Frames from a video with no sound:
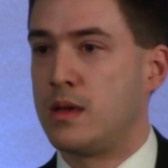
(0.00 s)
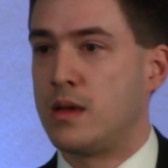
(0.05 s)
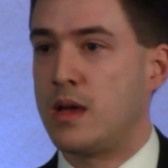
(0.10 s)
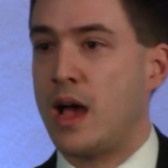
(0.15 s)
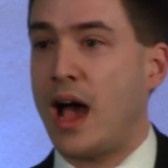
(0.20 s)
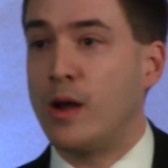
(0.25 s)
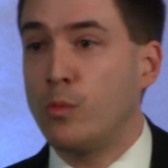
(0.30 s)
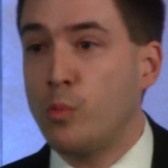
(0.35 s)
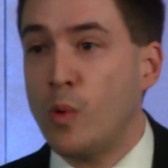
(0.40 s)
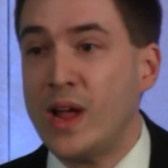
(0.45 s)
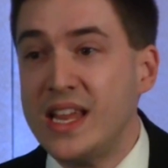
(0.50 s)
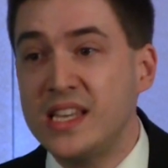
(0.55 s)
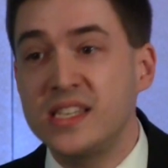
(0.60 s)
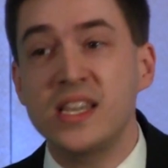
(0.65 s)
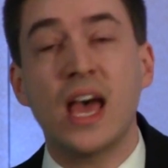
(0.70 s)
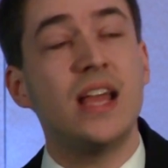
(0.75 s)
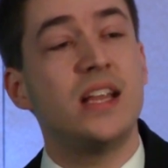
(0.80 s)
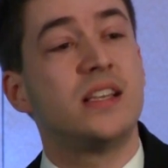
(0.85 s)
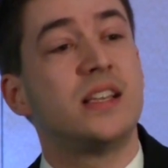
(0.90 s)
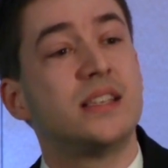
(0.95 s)
And we
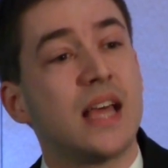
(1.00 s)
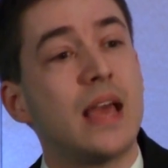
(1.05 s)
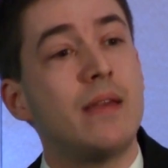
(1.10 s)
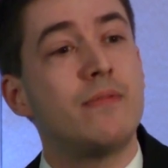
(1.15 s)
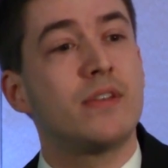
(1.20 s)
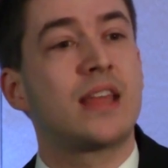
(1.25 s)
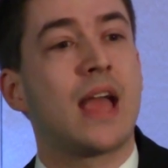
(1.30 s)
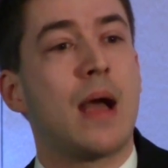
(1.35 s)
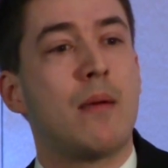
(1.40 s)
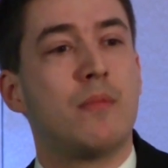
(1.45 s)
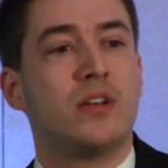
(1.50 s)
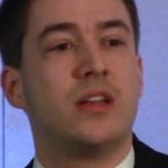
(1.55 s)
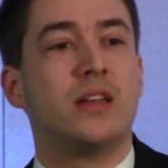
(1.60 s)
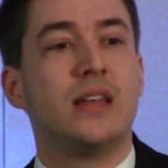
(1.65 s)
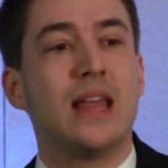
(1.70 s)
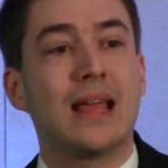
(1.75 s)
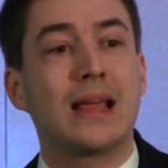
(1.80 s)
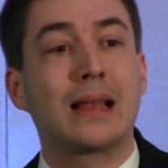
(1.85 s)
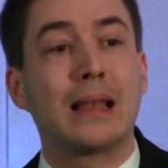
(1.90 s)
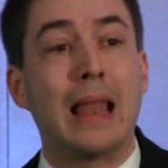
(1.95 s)
say to David Cameron and
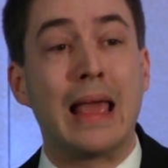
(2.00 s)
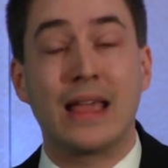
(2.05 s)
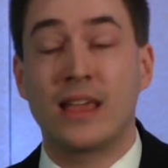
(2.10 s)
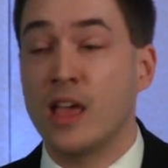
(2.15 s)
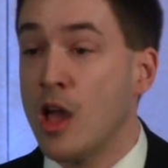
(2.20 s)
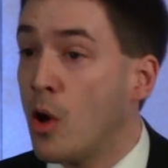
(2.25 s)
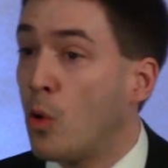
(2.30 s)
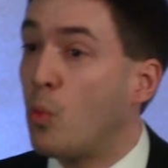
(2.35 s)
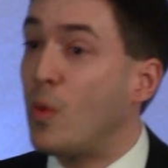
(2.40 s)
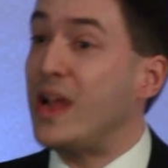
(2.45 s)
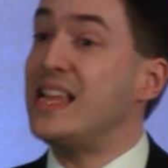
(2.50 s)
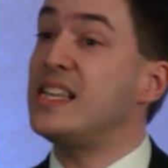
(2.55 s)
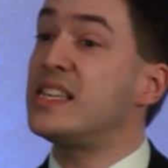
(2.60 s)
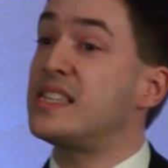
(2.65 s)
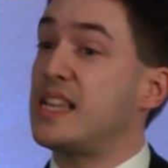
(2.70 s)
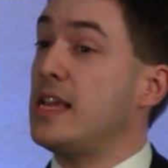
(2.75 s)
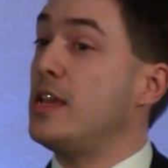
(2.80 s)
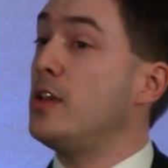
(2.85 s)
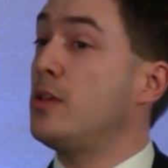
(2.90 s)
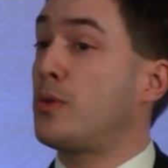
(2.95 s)
Nick Clegg, we
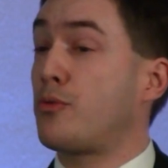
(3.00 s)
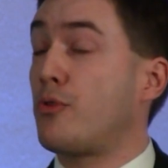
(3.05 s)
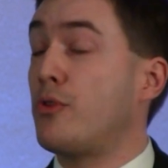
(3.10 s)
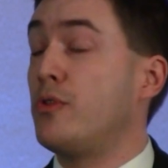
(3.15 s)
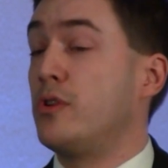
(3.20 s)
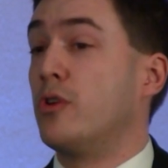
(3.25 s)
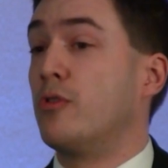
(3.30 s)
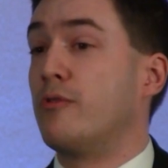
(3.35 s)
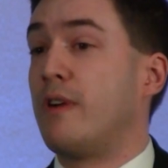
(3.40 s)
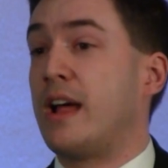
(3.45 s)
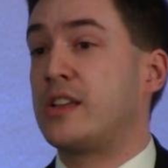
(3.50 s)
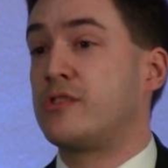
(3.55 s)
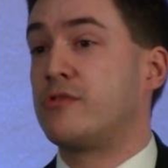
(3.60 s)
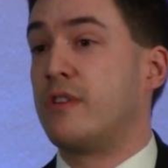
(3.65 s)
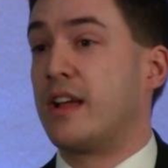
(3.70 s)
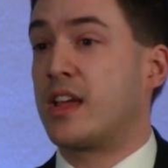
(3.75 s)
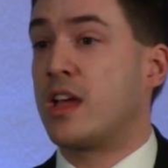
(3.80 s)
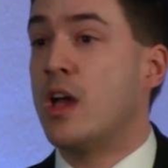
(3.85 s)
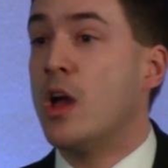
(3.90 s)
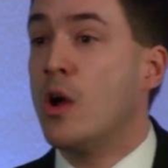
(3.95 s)
see through your
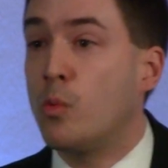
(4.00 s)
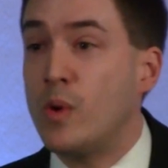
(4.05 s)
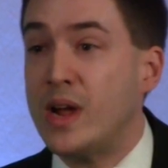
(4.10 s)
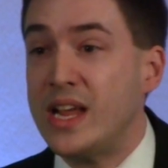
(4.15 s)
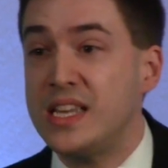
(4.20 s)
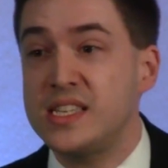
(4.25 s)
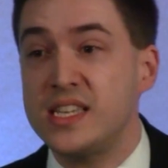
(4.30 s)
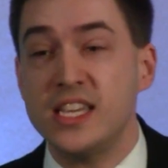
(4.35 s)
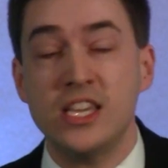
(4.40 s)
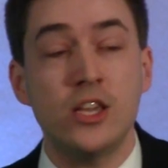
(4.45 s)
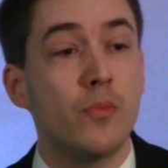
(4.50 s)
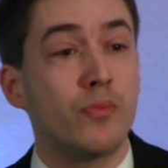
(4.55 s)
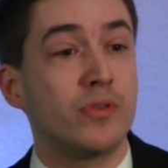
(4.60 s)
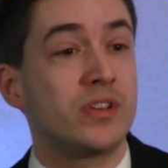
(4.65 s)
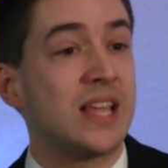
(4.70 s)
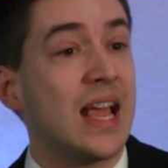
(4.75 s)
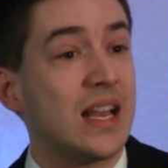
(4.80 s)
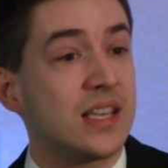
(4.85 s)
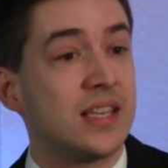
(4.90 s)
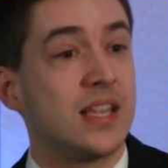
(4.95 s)
rhetoric. We see you
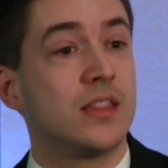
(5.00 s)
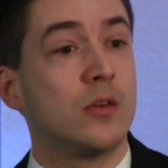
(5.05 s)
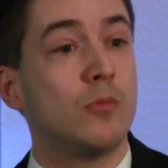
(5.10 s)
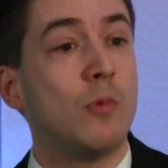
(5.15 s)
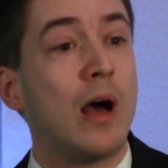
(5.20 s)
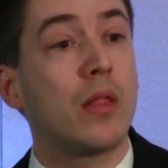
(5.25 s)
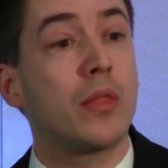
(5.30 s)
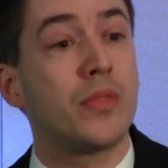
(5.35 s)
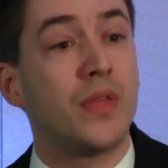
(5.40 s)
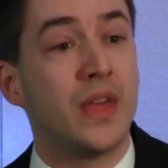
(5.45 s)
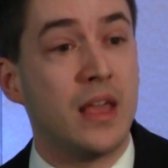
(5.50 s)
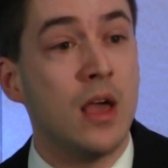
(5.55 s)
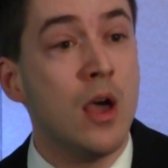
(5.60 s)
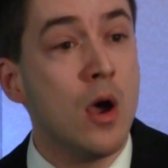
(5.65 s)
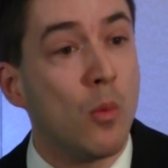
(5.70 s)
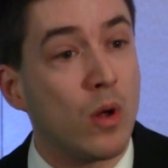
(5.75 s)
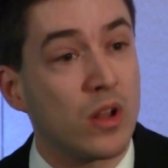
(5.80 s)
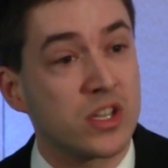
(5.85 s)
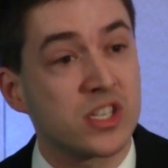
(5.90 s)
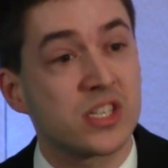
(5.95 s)
protecting the wealthy
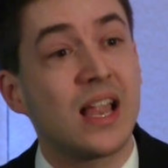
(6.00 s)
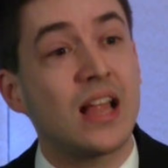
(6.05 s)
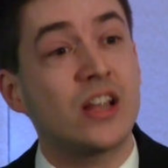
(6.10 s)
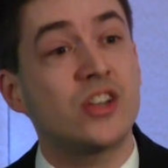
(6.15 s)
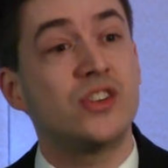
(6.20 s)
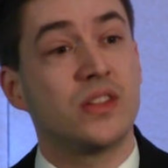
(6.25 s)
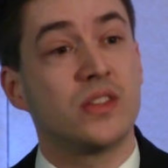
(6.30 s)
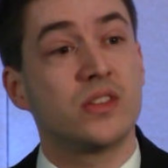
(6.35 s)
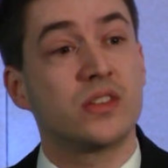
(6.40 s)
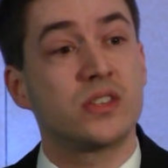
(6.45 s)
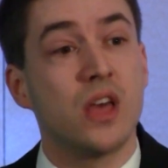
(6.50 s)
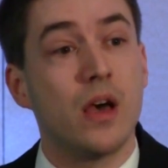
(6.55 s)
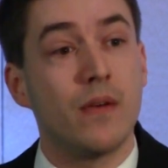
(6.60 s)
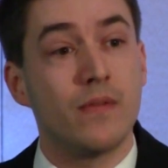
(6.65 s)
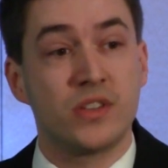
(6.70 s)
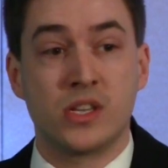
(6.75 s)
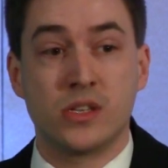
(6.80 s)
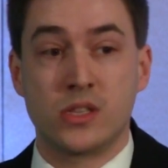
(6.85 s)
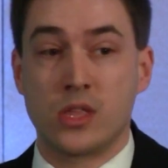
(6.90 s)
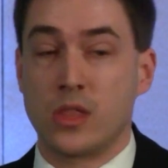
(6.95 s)
while slashing the
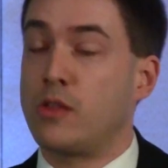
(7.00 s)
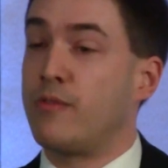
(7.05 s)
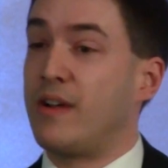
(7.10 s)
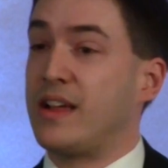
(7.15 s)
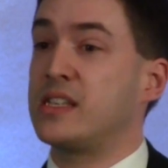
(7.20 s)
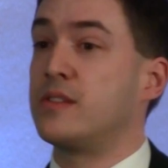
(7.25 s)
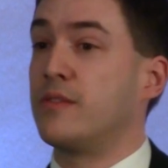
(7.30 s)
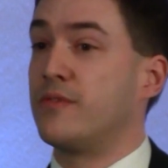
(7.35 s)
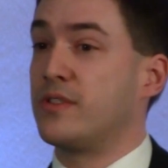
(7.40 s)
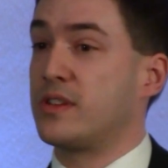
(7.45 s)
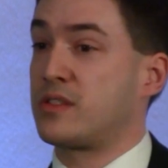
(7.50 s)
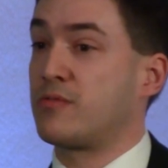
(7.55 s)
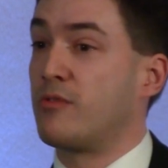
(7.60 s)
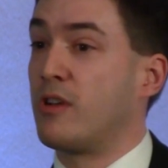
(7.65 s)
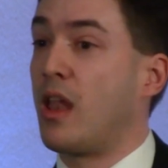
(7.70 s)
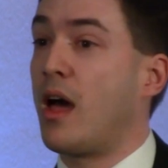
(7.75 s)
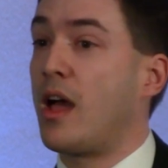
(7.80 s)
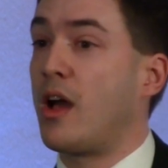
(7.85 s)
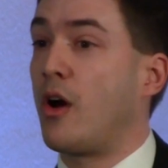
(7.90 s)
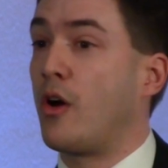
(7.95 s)
services that the rest of us
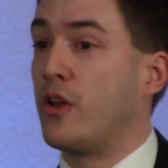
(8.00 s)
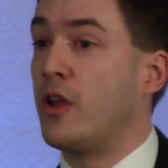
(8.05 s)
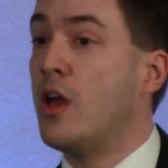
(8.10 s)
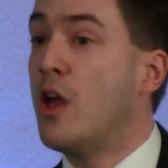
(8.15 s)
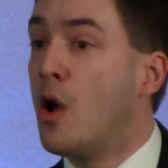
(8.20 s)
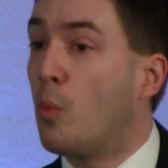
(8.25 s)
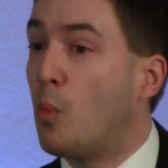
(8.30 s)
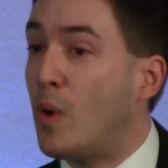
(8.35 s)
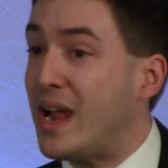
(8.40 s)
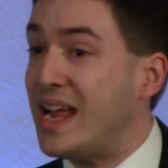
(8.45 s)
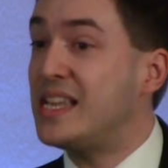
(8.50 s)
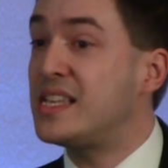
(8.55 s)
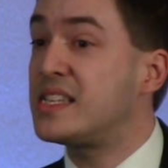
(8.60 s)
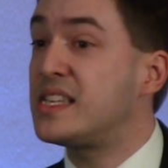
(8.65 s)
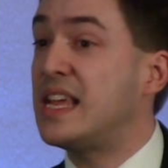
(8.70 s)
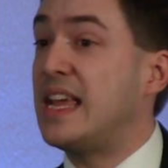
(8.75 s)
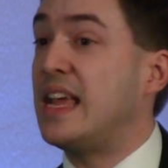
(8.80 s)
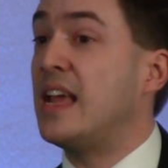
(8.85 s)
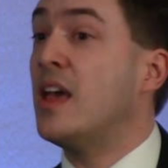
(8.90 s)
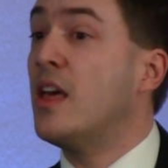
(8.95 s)
rely on. We
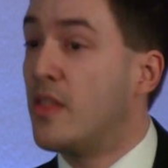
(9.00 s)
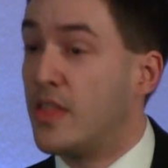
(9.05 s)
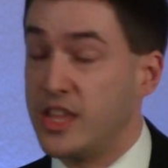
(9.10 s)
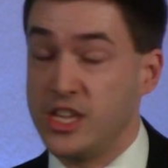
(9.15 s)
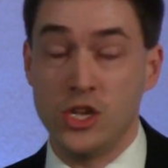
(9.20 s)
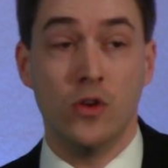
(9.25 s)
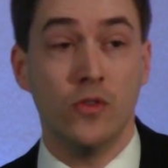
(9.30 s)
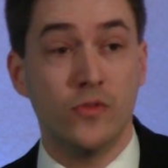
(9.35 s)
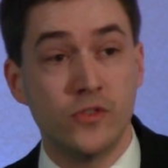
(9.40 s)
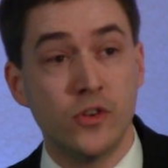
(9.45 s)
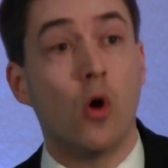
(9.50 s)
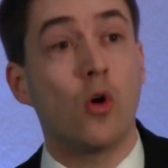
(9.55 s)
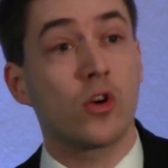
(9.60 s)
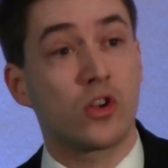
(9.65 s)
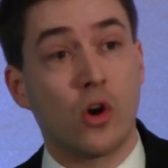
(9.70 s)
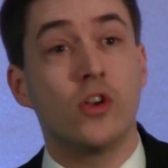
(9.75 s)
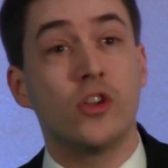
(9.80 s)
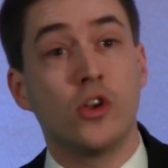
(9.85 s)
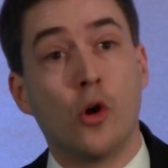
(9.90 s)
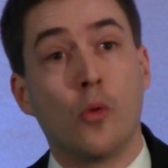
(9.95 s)
see that you've not
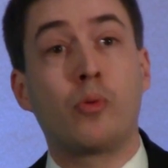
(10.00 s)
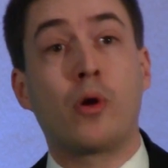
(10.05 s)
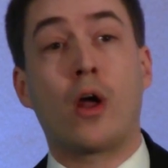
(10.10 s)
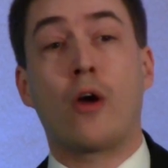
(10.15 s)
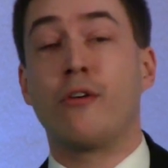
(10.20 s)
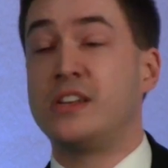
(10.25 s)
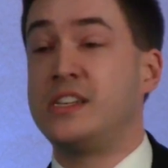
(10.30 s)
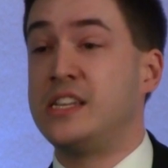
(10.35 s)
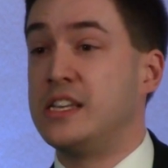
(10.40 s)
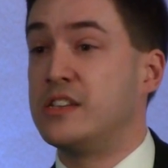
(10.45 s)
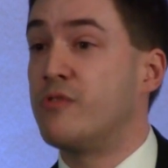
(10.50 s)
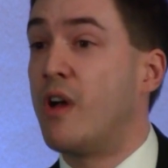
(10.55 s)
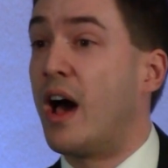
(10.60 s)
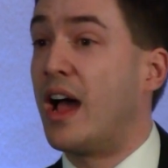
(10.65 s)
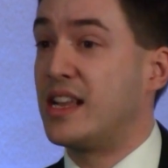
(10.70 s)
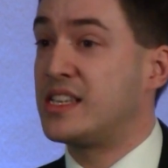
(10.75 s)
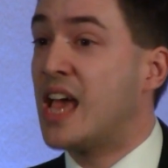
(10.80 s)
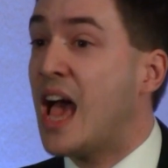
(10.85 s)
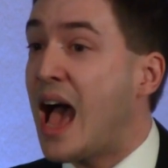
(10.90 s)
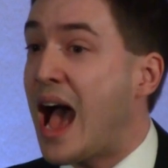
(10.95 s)
got your priorities
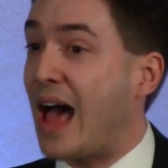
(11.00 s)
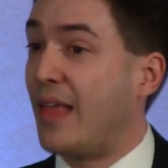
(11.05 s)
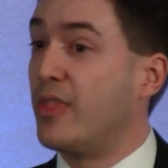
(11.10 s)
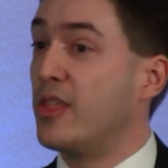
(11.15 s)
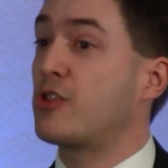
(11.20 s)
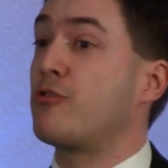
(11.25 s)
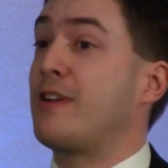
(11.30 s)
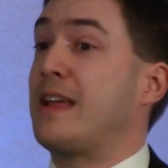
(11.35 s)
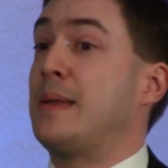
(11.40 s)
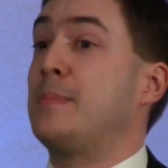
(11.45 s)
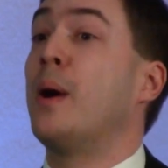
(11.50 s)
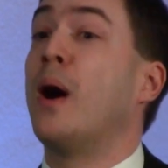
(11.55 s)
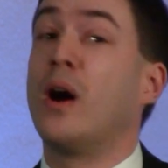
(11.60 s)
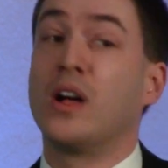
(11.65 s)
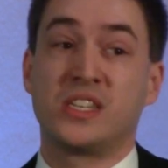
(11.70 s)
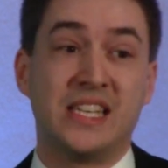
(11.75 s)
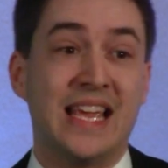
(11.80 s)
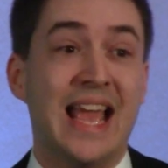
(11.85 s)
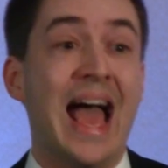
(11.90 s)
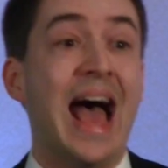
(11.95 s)
right, and the Green
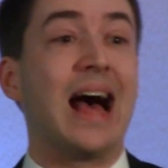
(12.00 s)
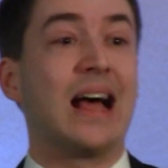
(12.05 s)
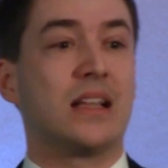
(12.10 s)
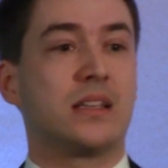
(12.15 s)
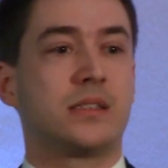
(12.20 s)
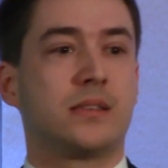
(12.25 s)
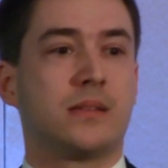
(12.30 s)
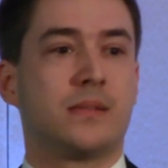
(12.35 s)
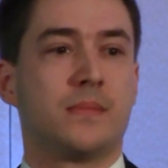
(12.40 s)
Party has.